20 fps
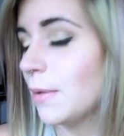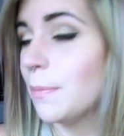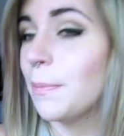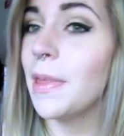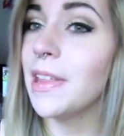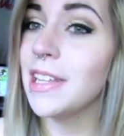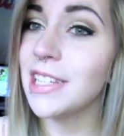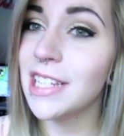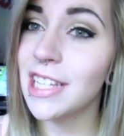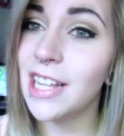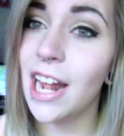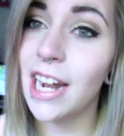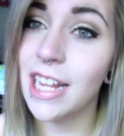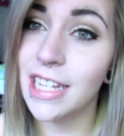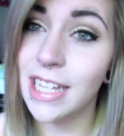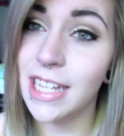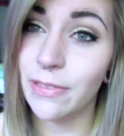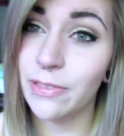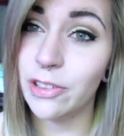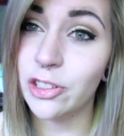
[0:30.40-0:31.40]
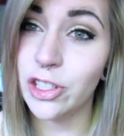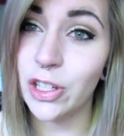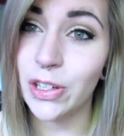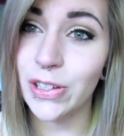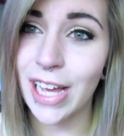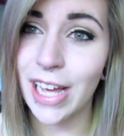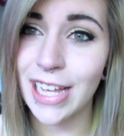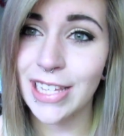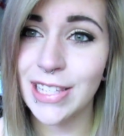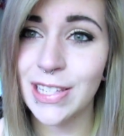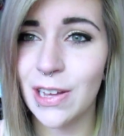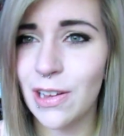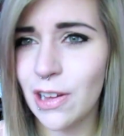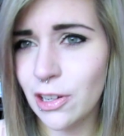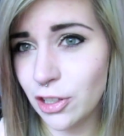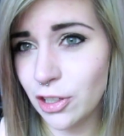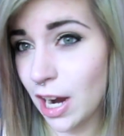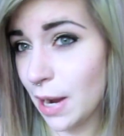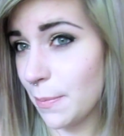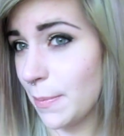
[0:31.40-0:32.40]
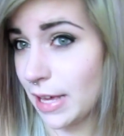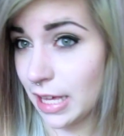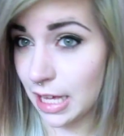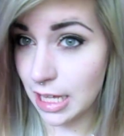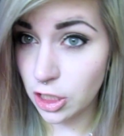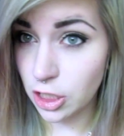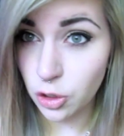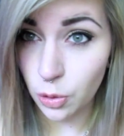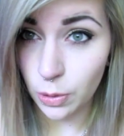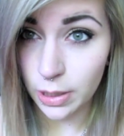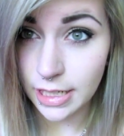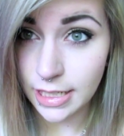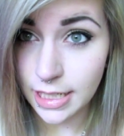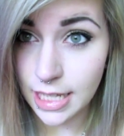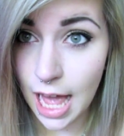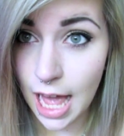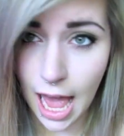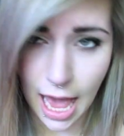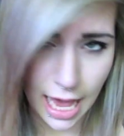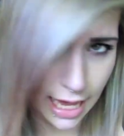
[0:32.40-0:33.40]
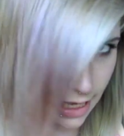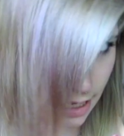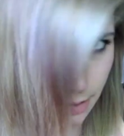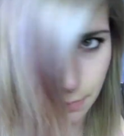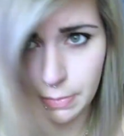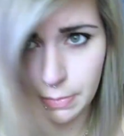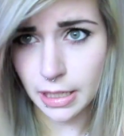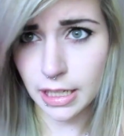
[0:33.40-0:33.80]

But there's a lot of stuff to show you guys, so I'll try and make it as short as I can